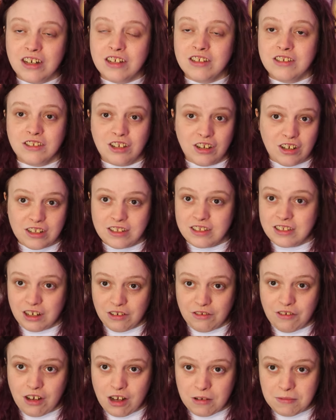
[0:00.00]
I started
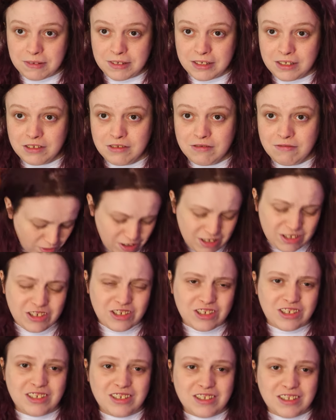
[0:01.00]
self-harming,
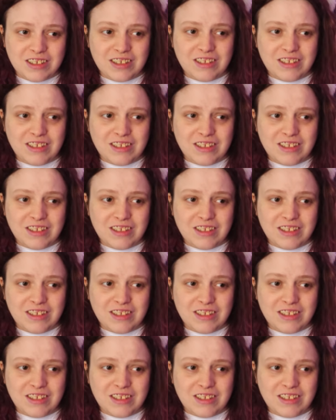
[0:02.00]
which,